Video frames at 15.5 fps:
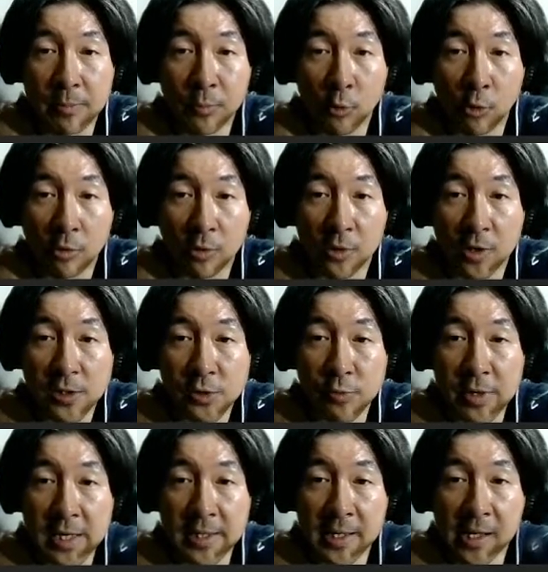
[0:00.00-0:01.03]
temporal
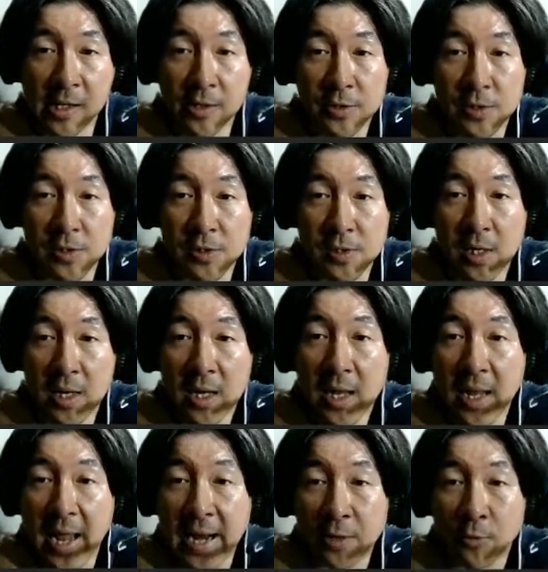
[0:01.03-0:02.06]
clustering analysis,
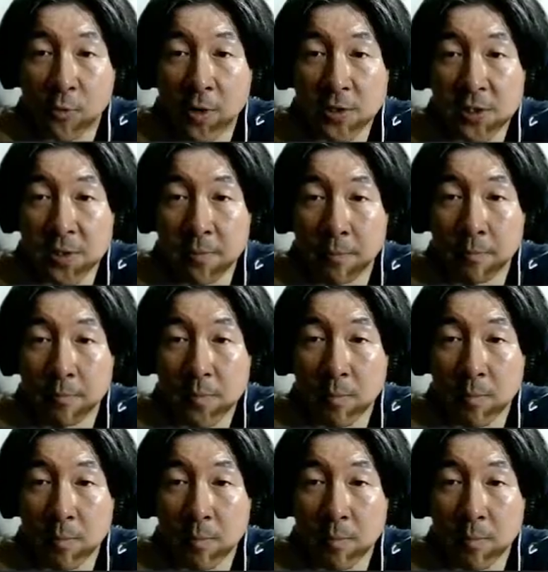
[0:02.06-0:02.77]
and quantum